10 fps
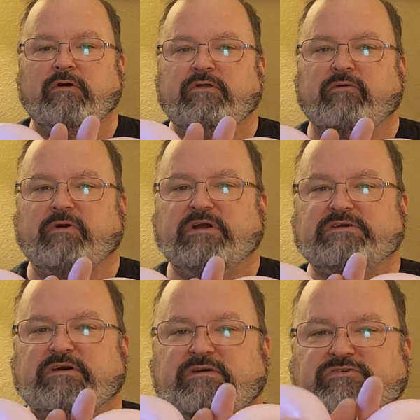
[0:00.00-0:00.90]
to where
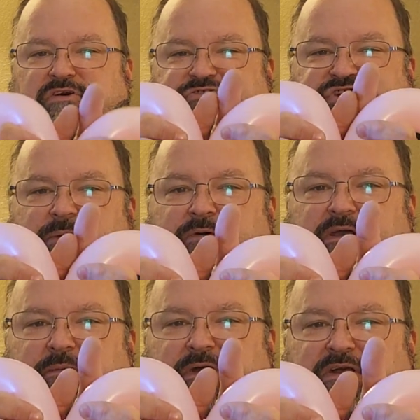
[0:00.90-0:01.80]
it's shaped
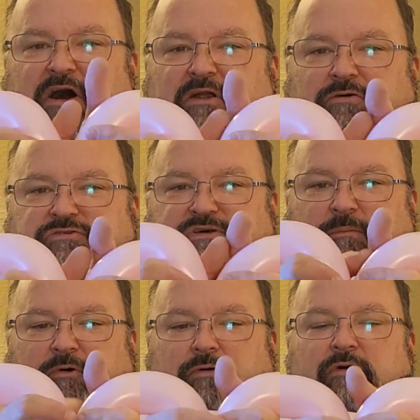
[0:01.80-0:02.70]
like the McDonald's
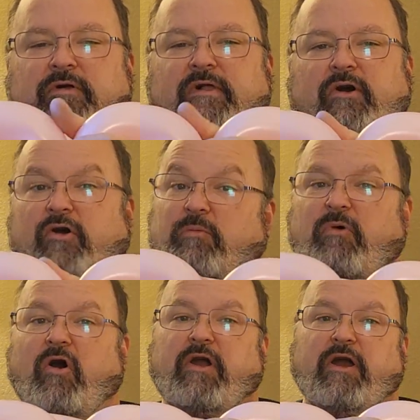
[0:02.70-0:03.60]
symbol or
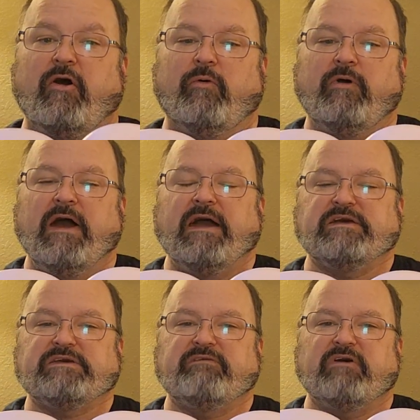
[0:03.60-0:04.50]
Mario, and
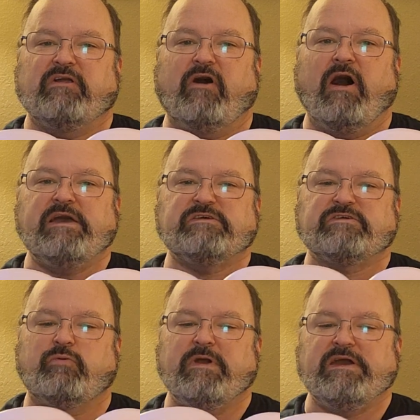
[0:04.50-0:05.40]
just give it a light
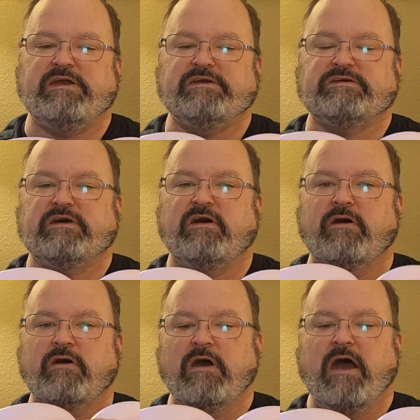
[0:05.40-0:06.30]
squeeze,
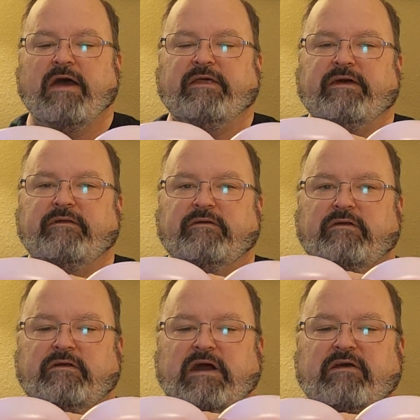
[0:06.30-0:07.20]
and then
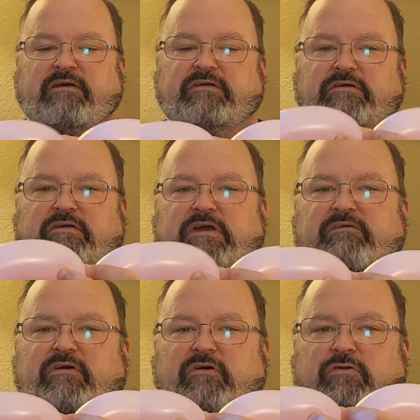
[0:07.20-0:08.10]
kind of
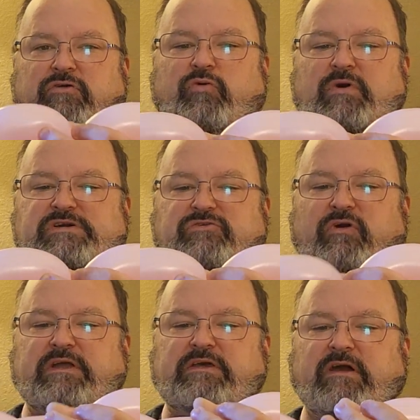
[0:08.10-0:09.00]
give it a little twist
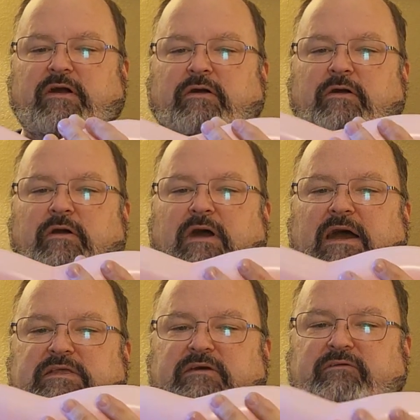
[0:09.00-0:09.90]
right there
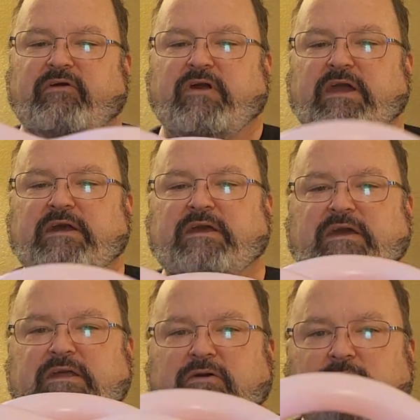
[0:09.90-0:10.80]
at the very end,
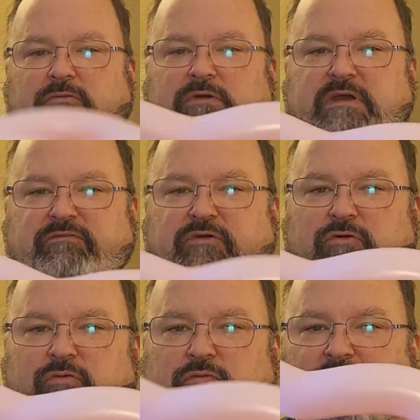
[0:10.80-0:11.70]
and it'll give
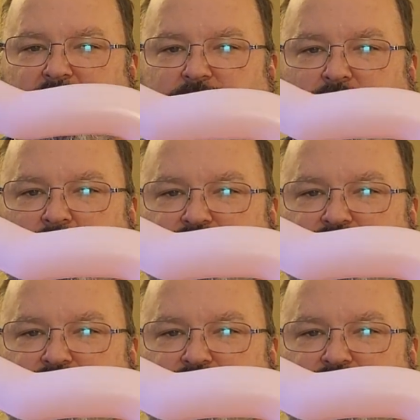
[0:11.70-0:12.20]
you that little